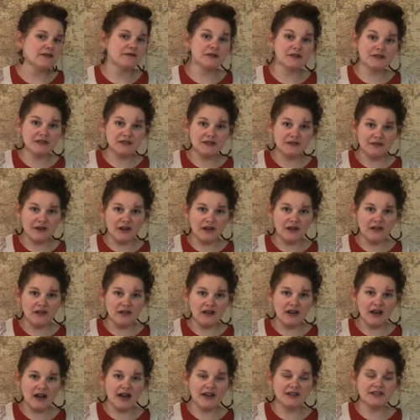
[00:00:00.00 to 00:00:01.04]
First of all,
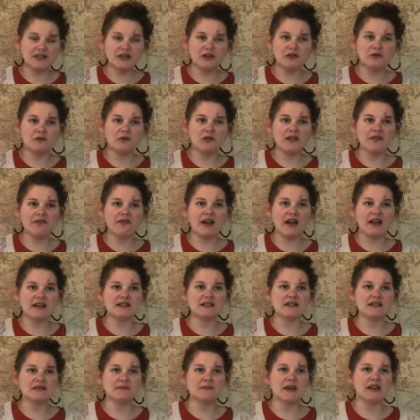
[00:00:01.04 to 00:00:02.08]
I don't want that
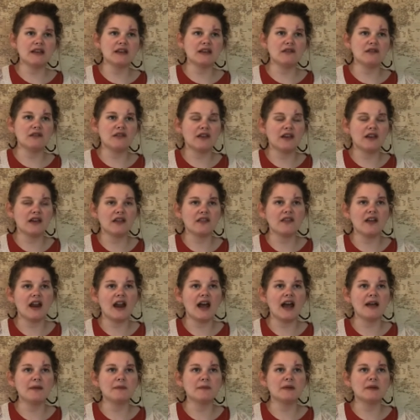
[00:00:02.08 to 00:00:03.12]
to make you think that
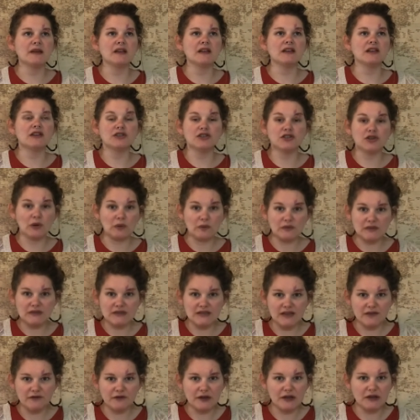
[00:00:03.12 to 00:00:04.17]
I mean don't
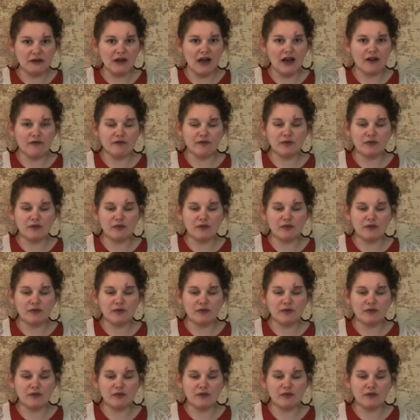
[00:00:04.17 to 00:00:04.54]
save what you have.